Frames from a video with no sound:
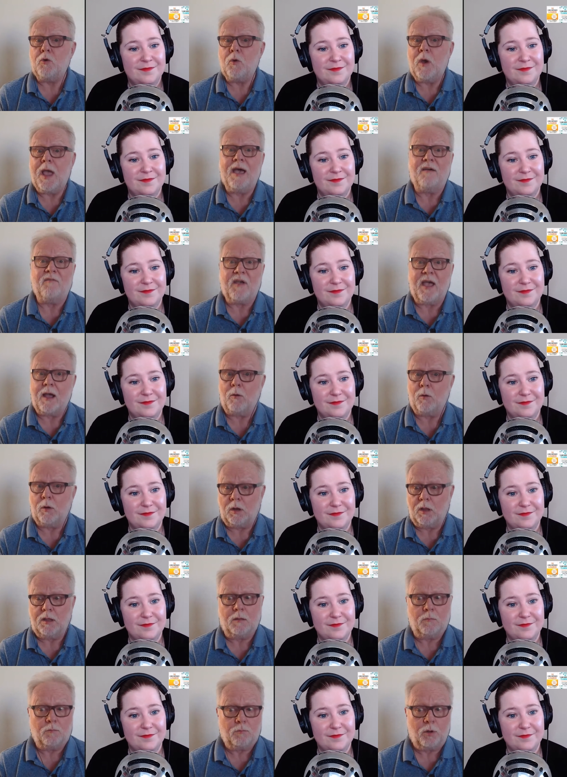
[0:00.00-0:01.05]
Speaker 1: have
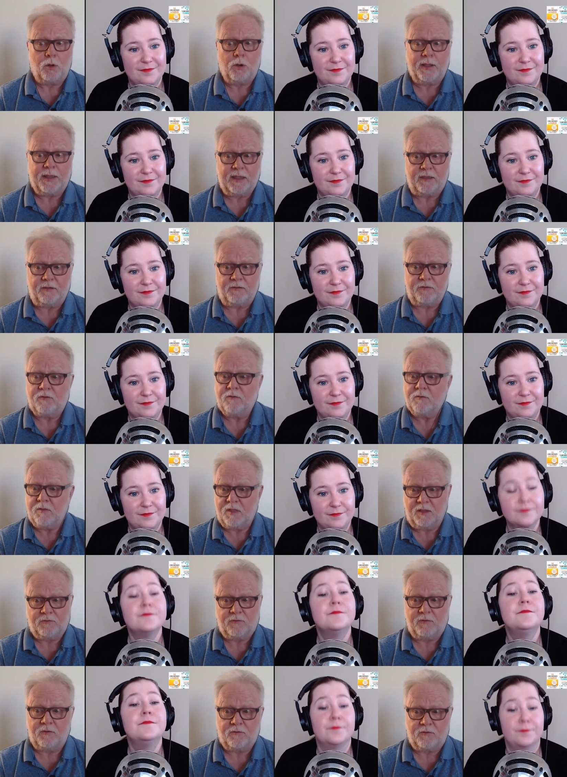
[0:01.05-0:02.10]
hourly employees.
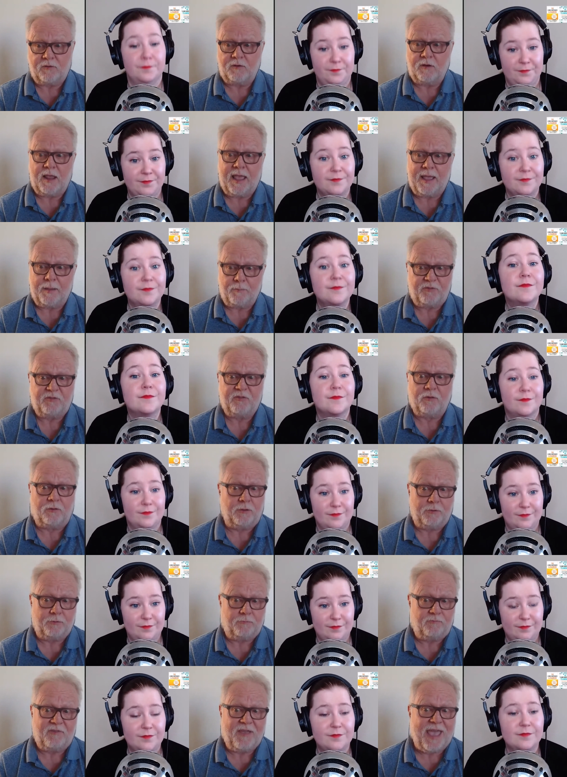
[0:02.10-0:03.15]
This is an
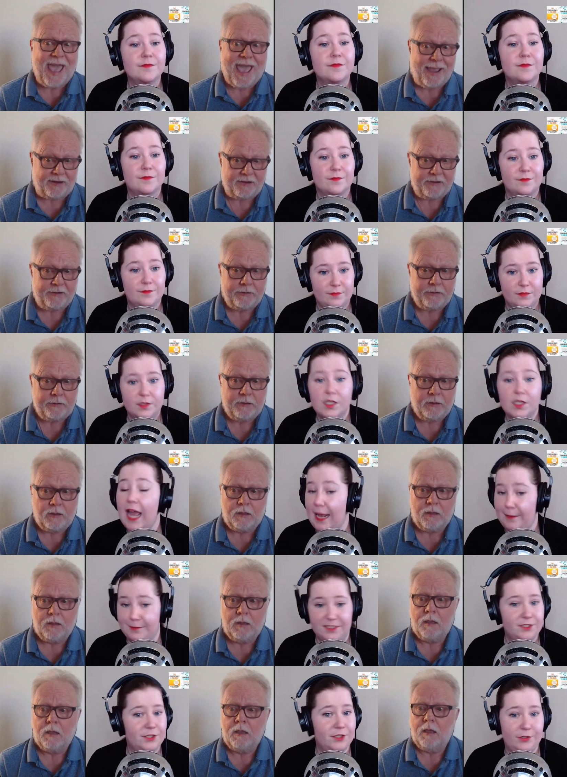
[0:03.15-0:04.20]
absolute fact.
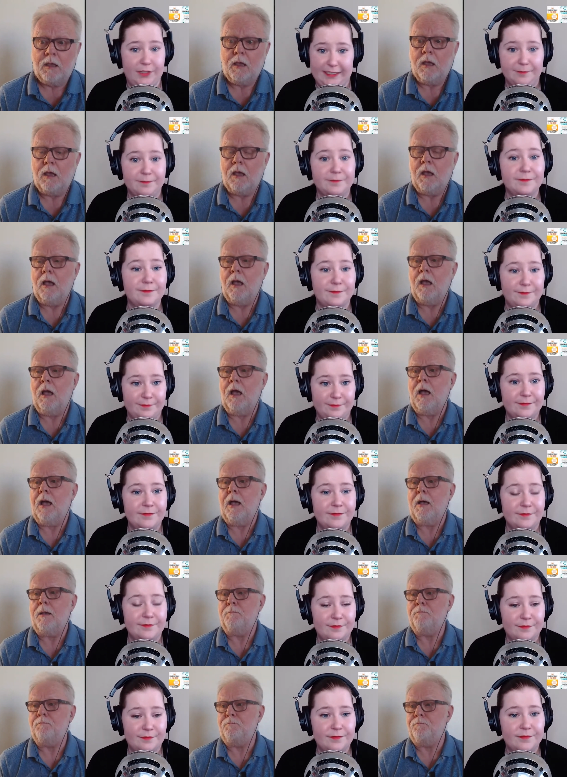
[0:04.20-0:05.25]
Speaker 2: Absolutely.
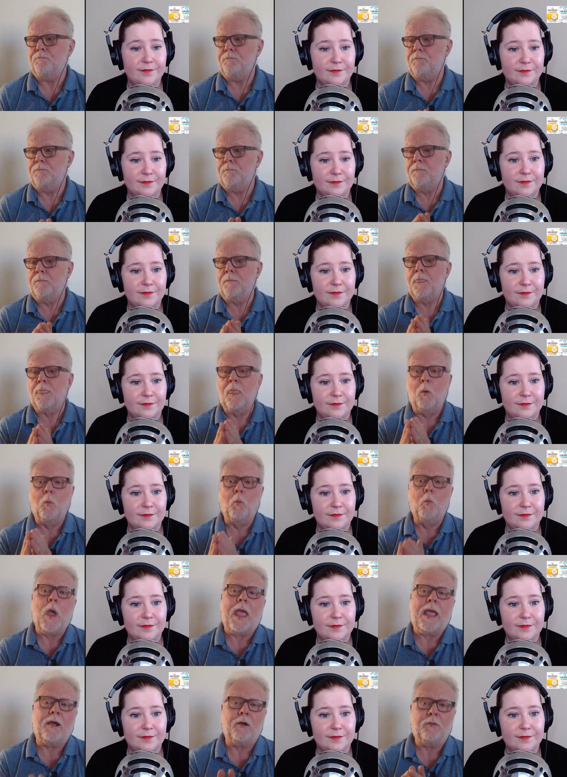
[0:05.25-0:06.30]

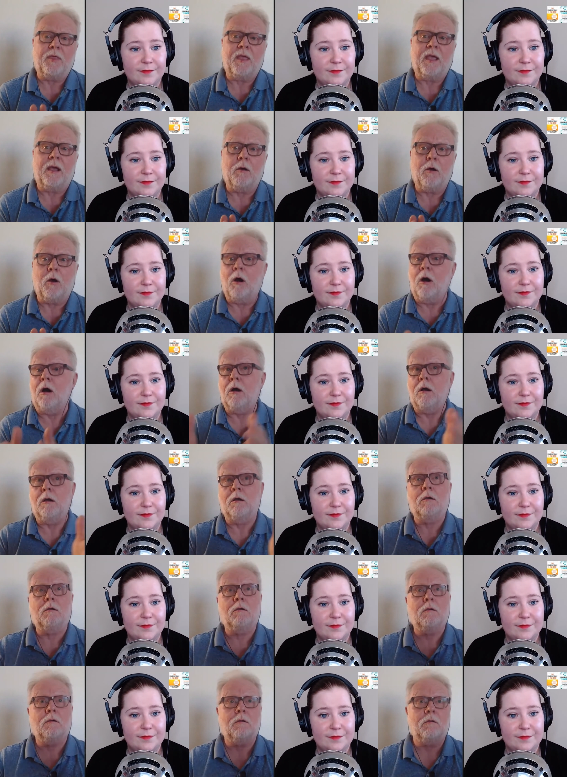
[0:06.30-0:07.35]
Speaker 1: Where there
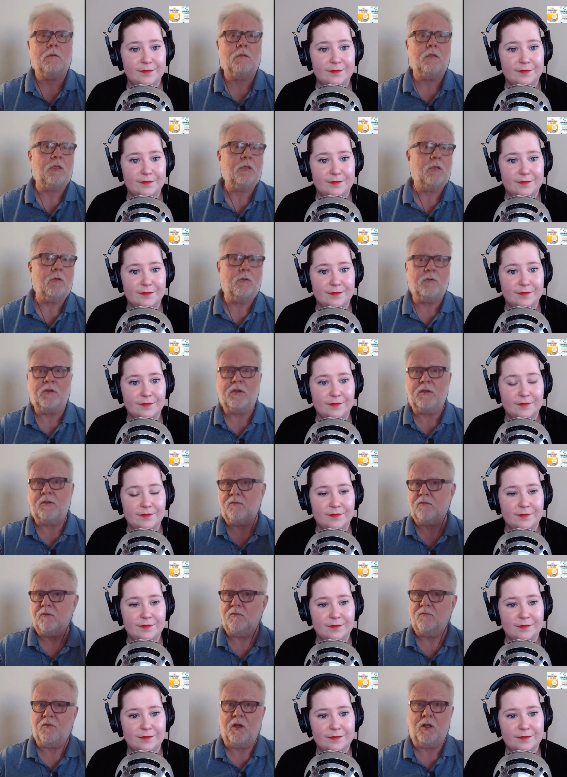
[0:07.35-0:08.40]
are unions
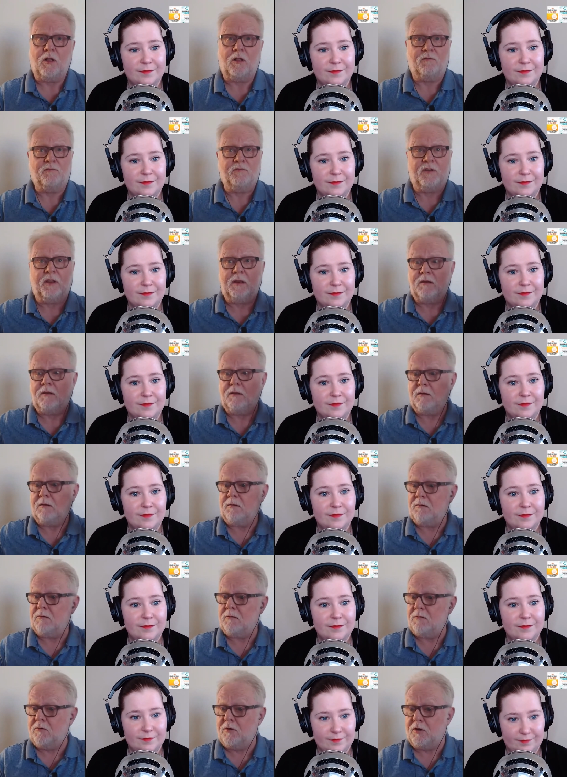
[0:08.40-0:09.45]
involved
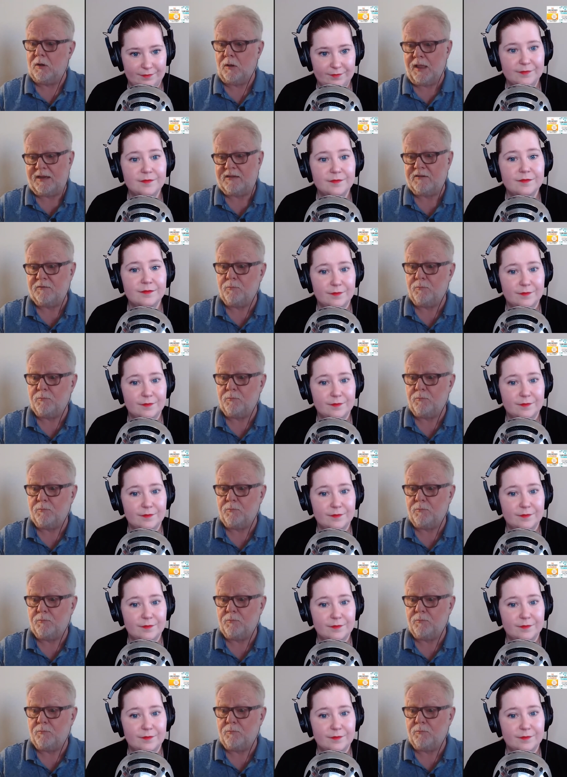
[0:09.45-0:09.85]
and collective